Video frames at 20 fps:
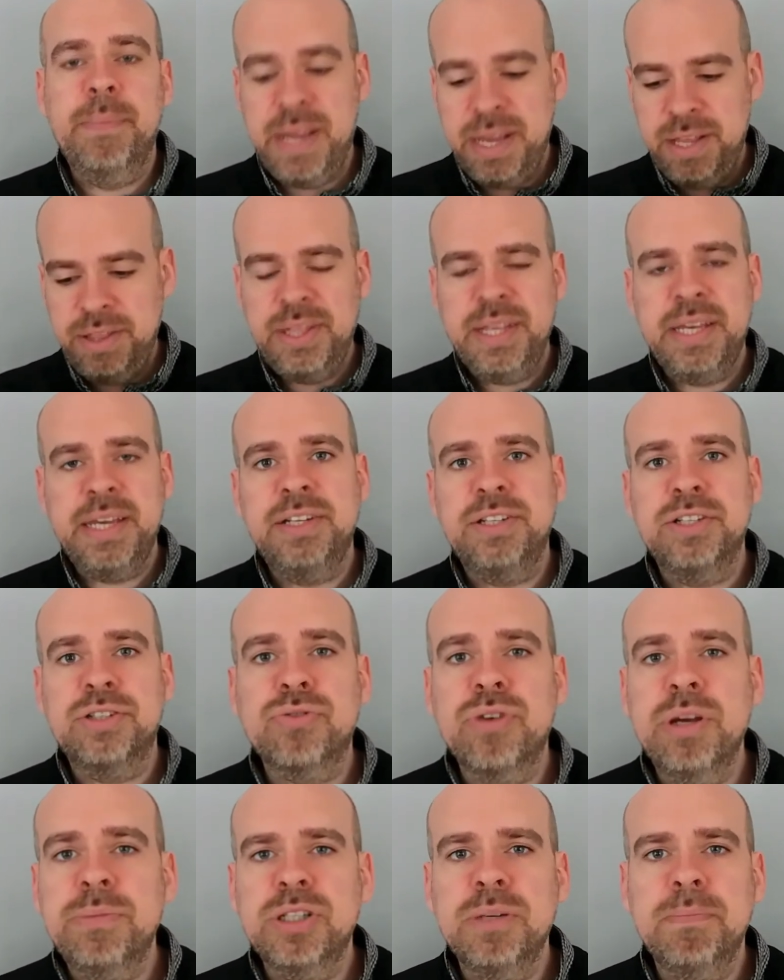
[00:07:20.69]
In the
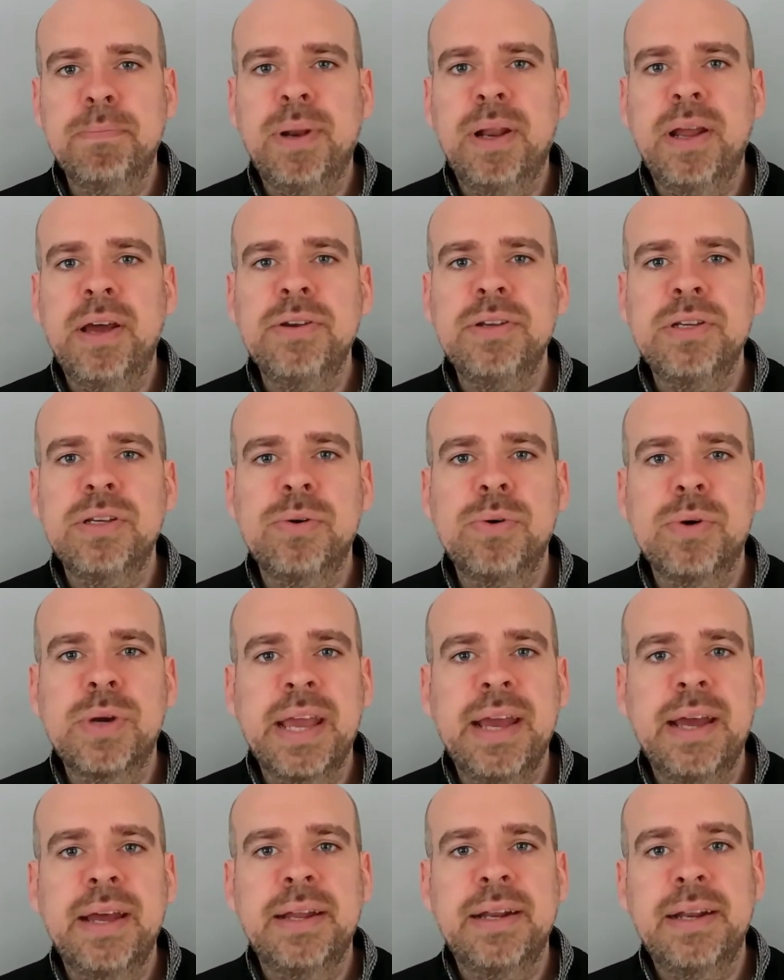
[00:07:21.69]
description below, you'll
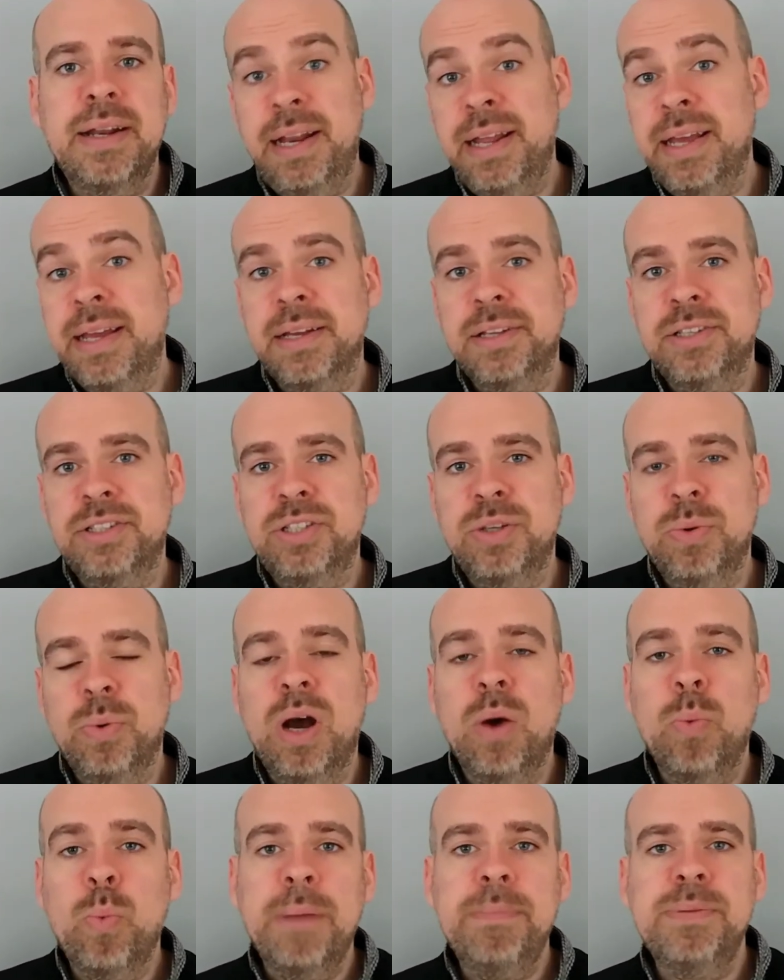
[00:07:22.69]
get links to
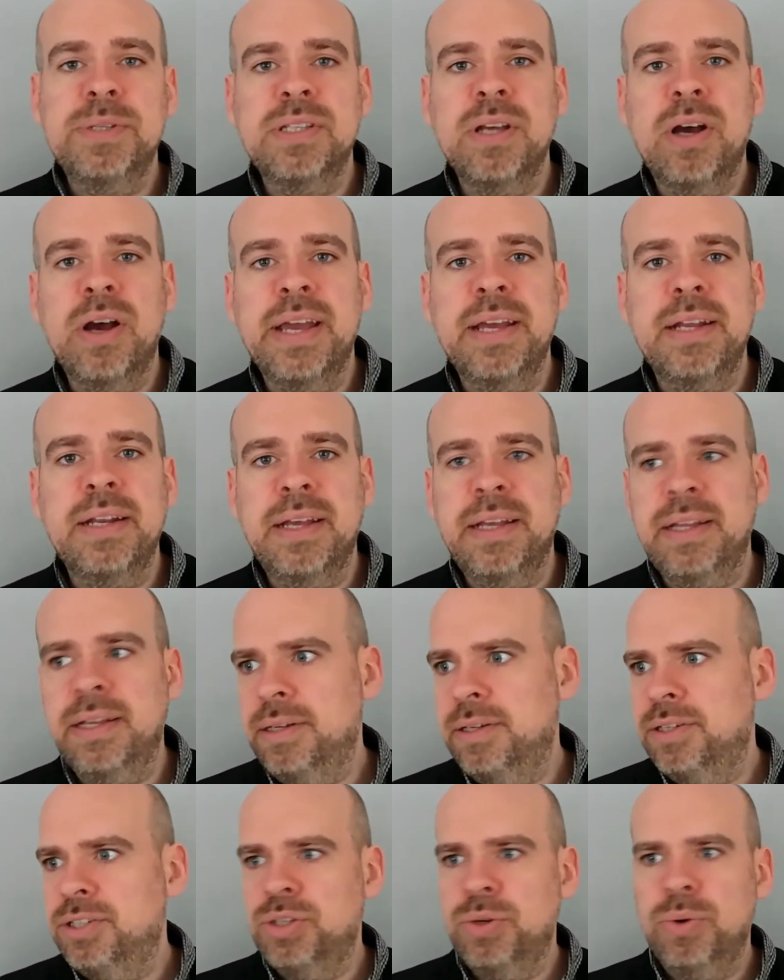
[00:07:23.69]
our website
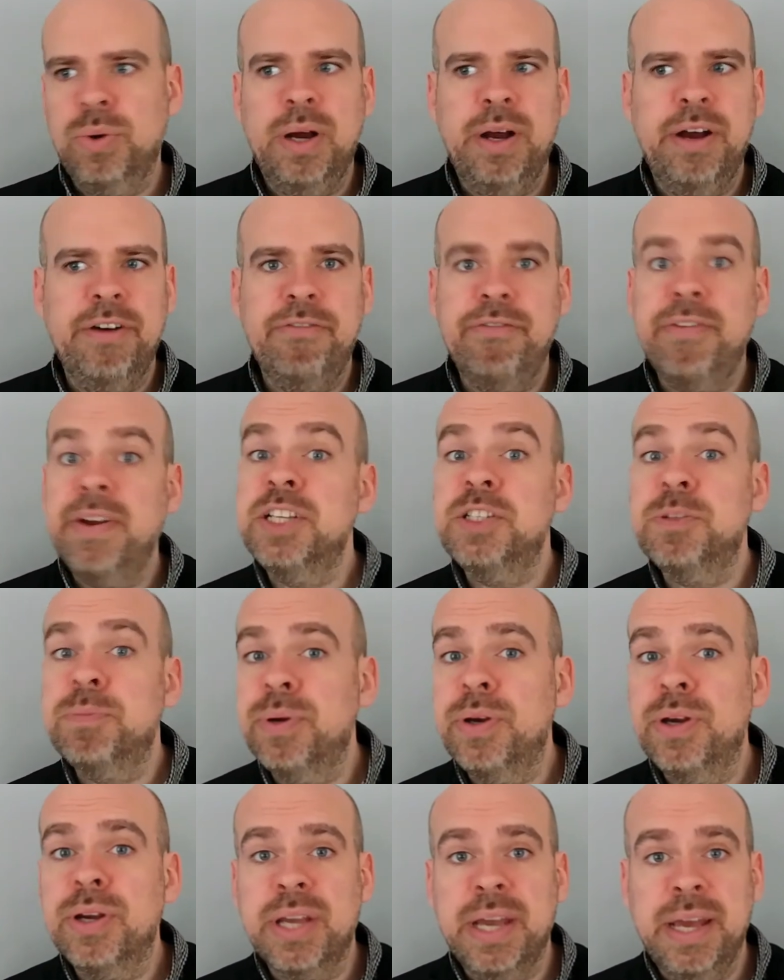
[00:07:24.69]
and to our
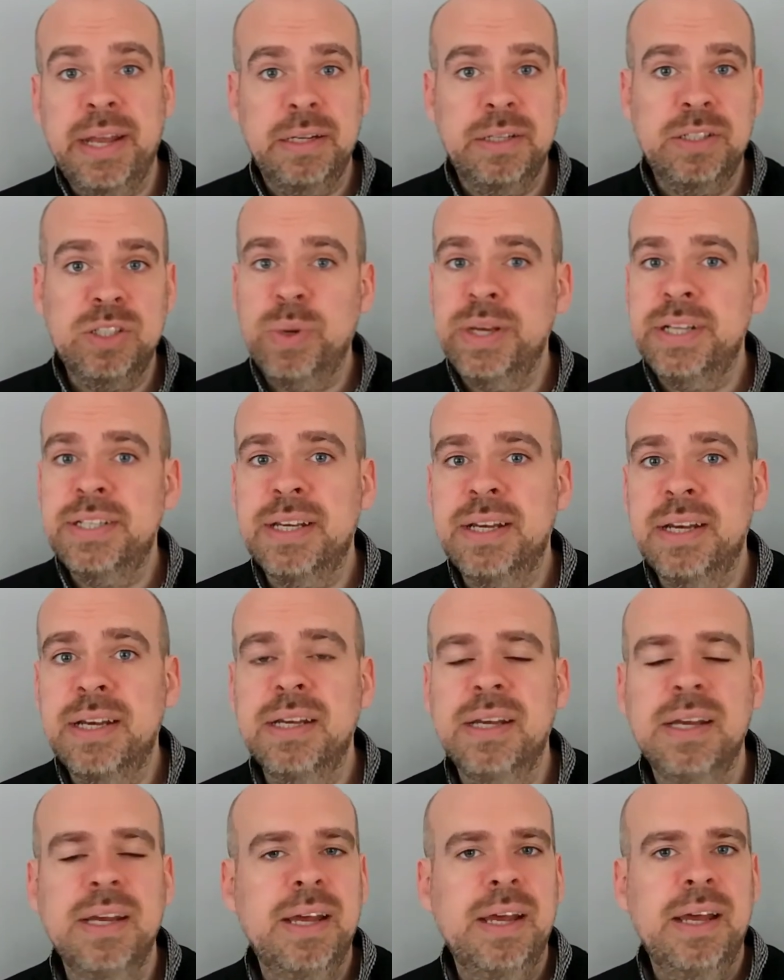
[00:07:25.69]
Facebook and
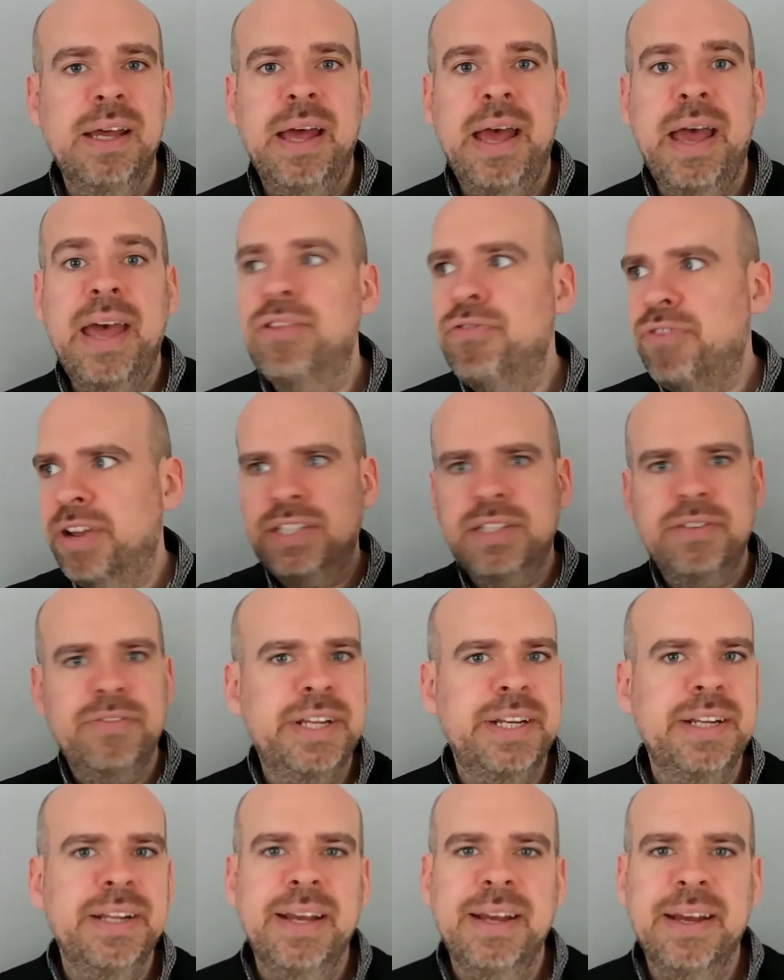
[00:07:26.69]
Twitter and the rest of
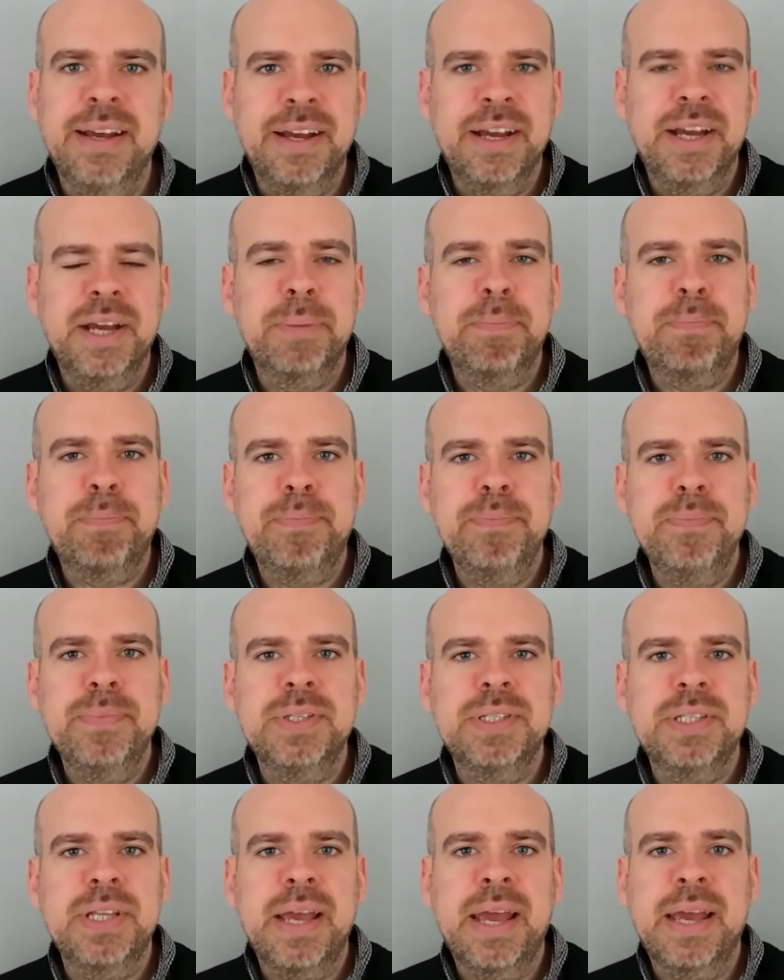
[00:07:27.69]
it.
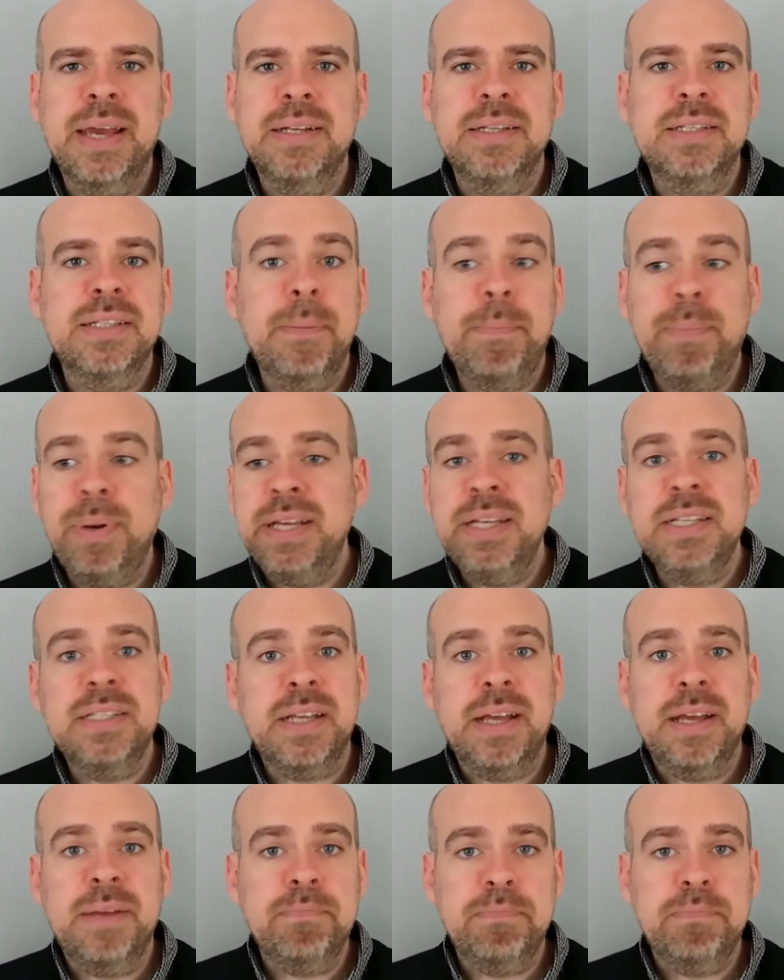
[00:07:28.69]
And please
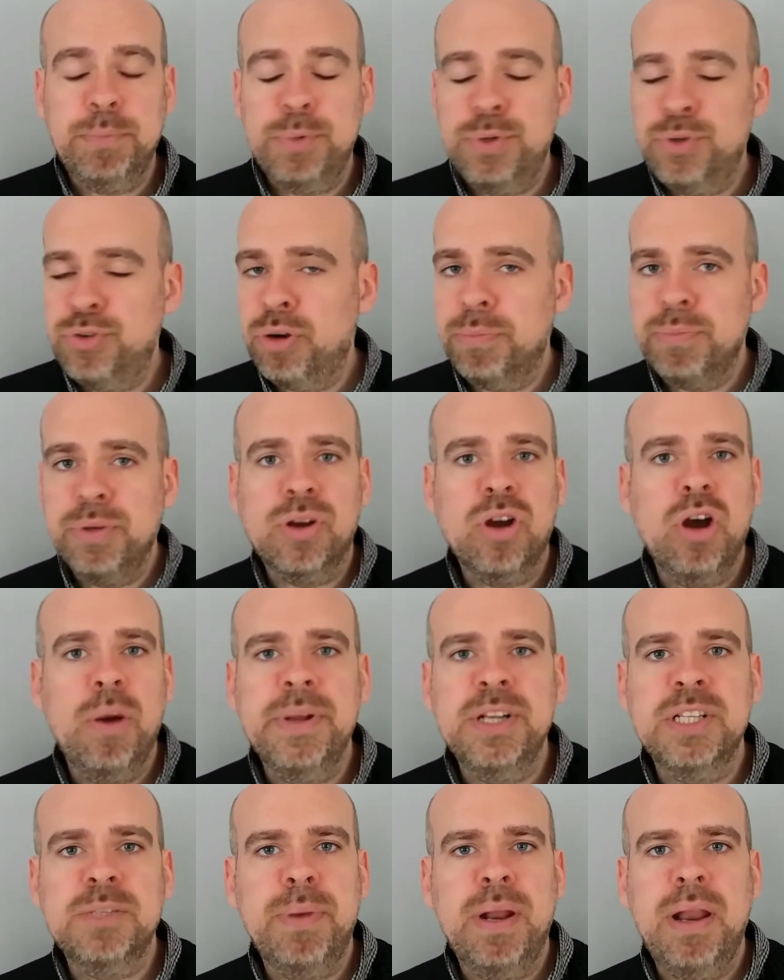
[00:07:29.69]
drop your
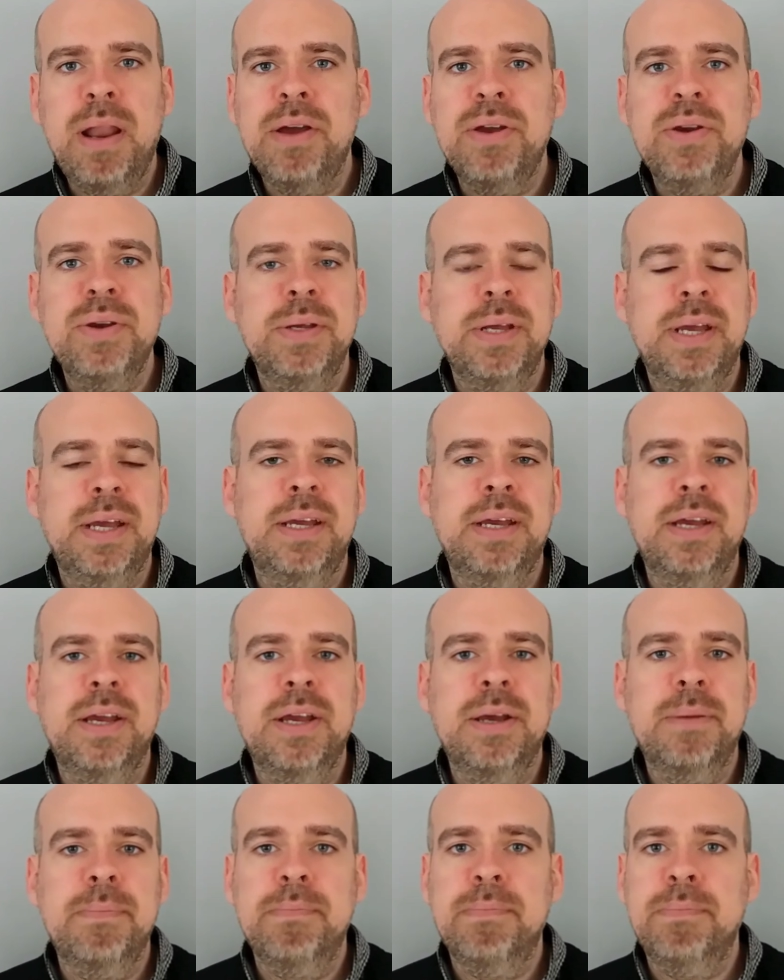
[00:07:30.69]
comments below,
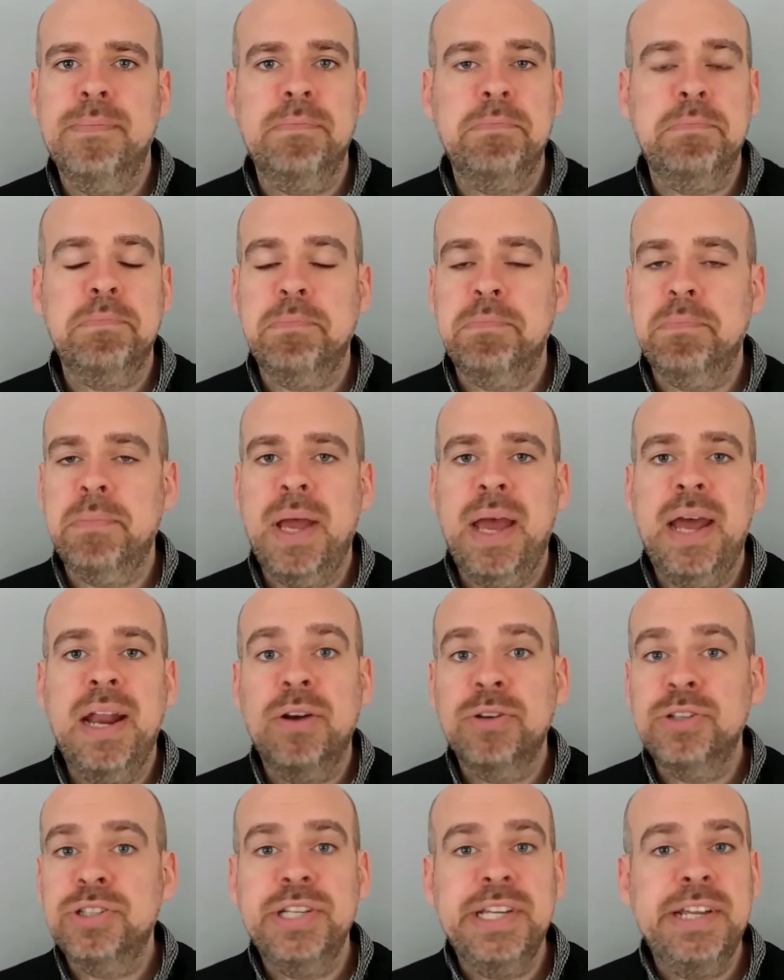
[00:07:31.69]
and
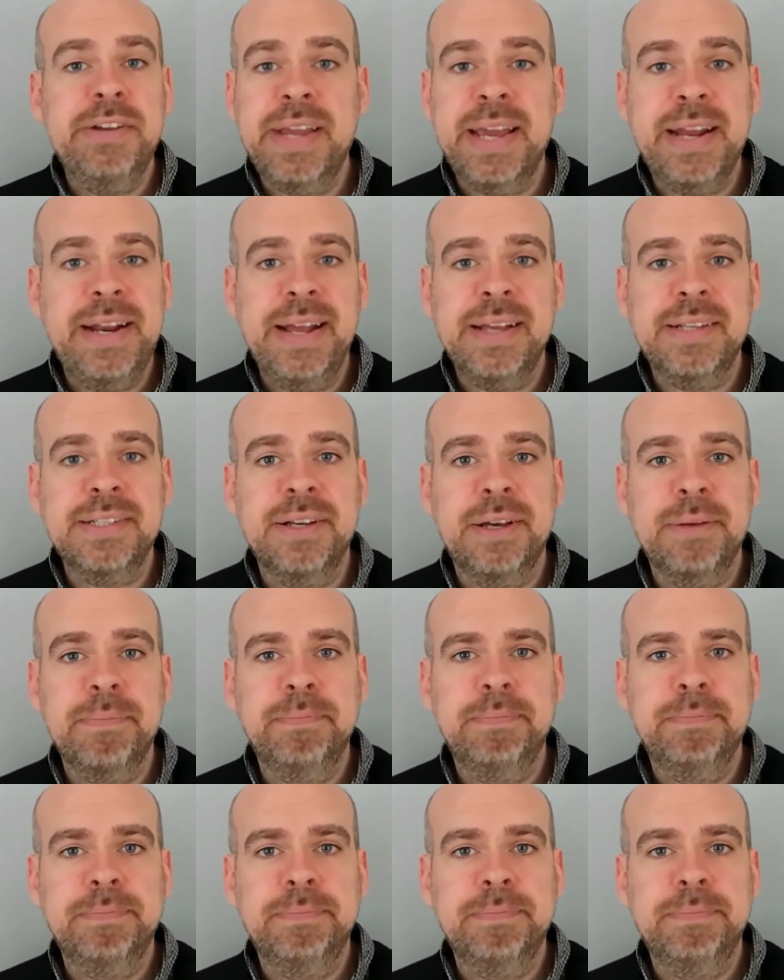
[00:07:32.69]
I'll see you again next time.